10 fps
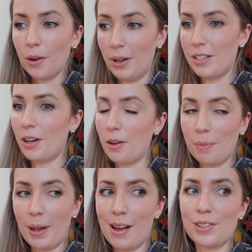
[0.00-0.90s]
Once I got the
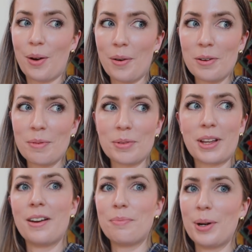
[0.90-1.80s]
plants home, I was
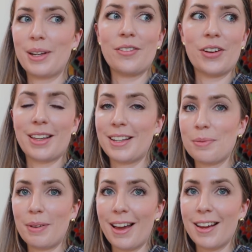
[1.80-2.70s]
kind of putting everything into
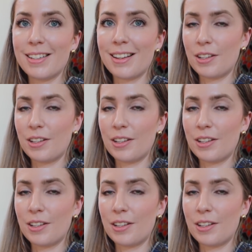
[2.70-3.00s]
place.